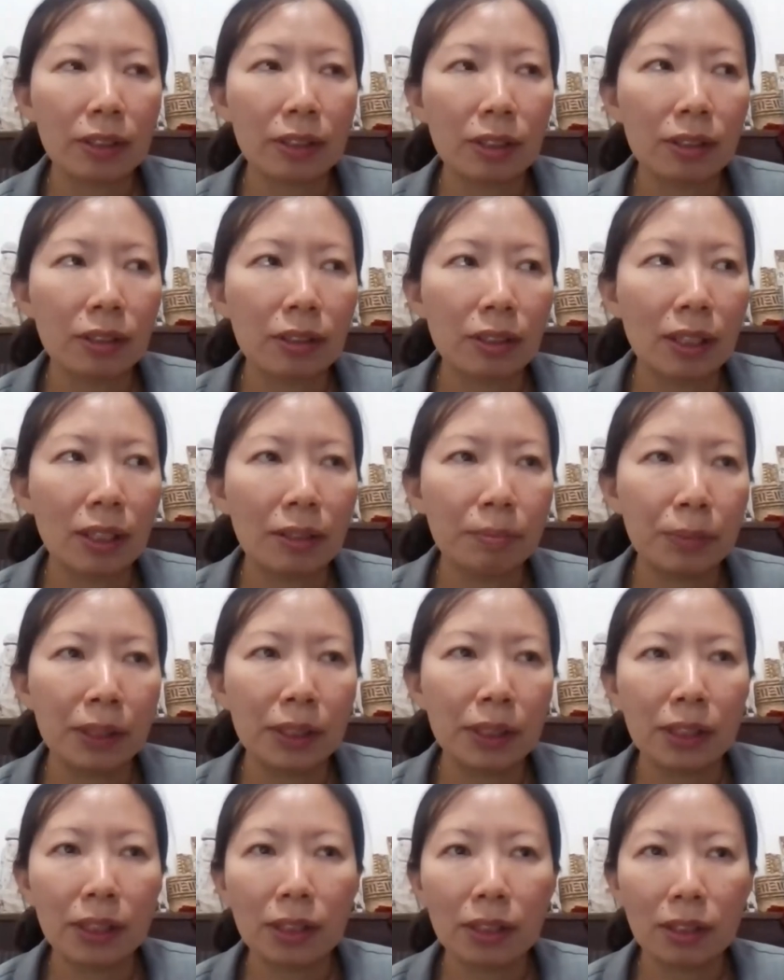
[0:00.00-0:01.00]
turtle can be
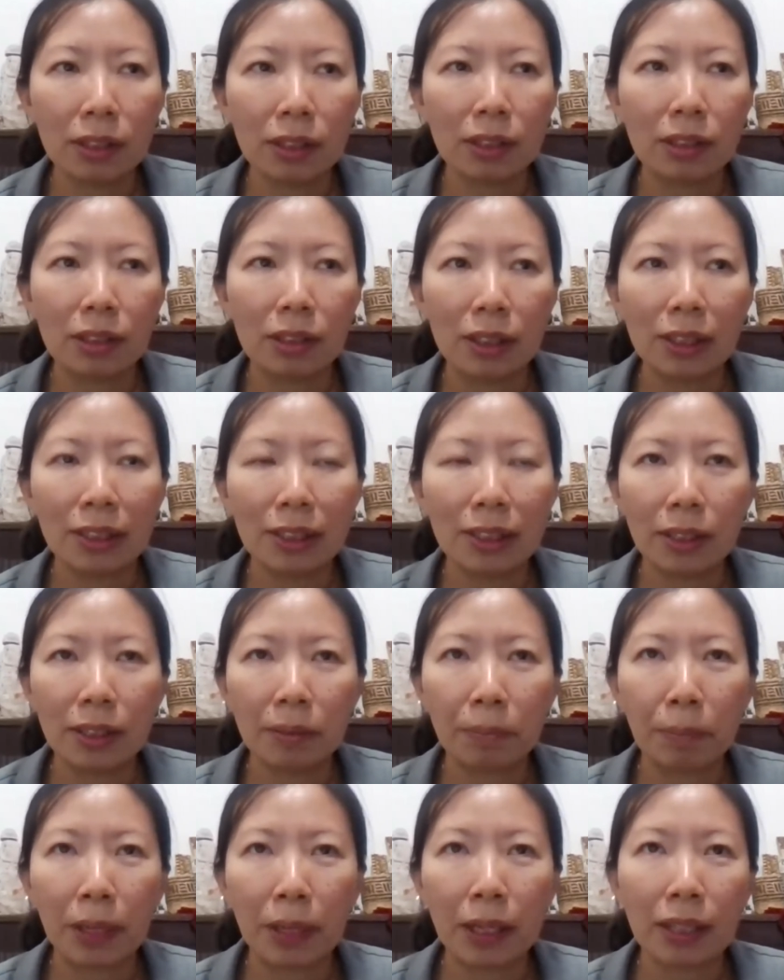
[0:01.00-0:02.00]
seen in
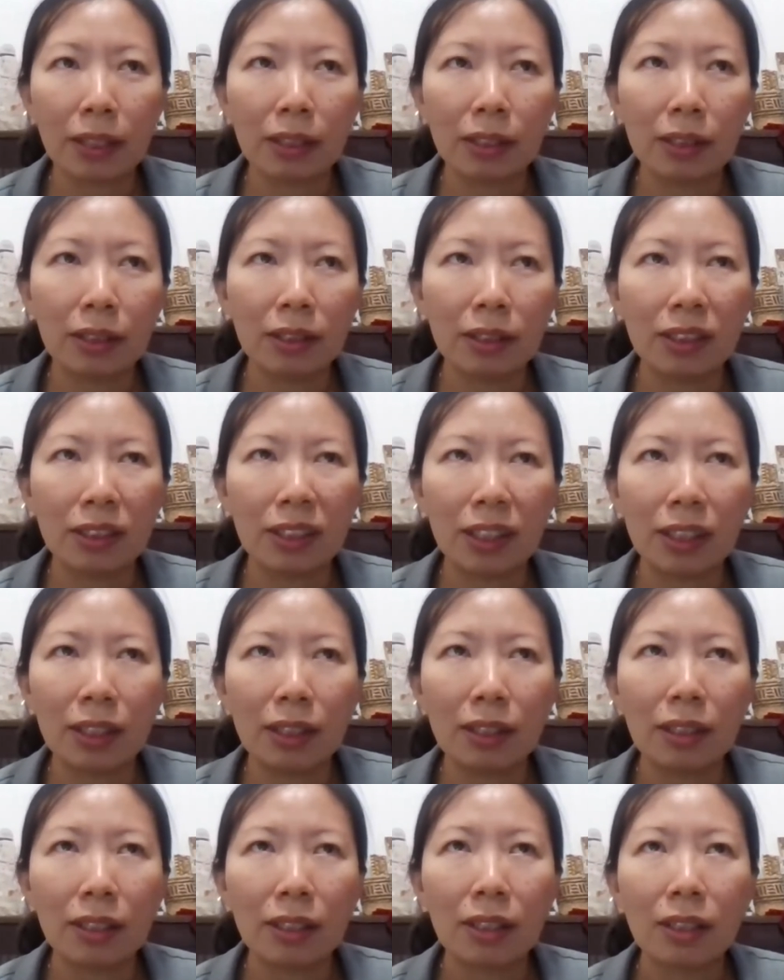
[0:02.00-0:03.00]
Hin Park in the
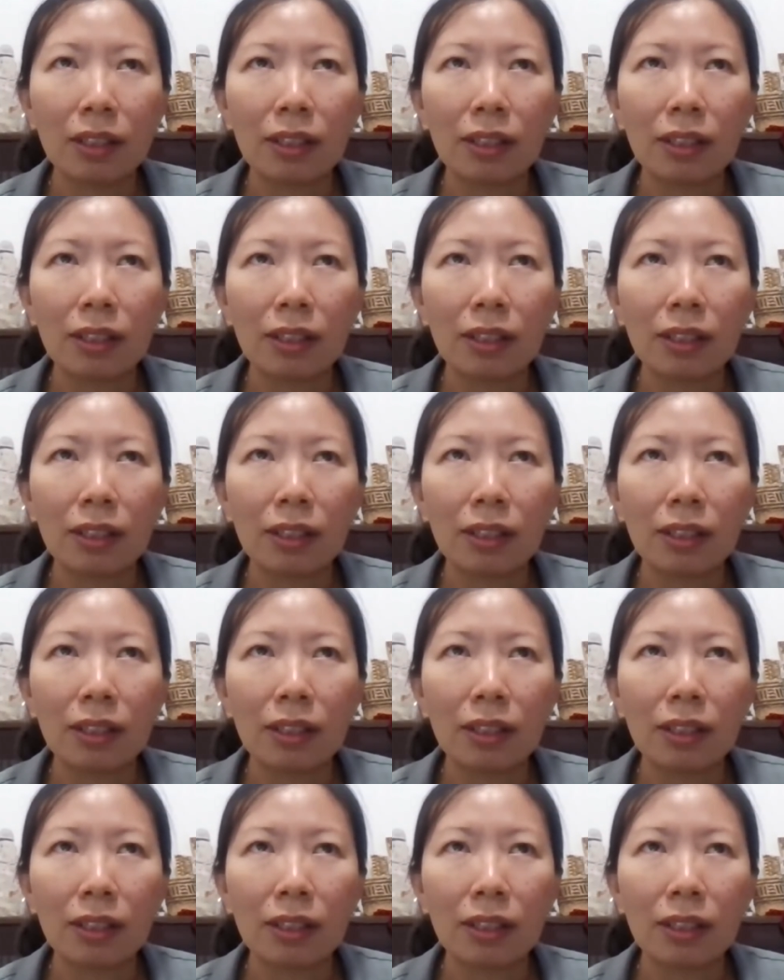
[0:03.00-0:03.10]
day,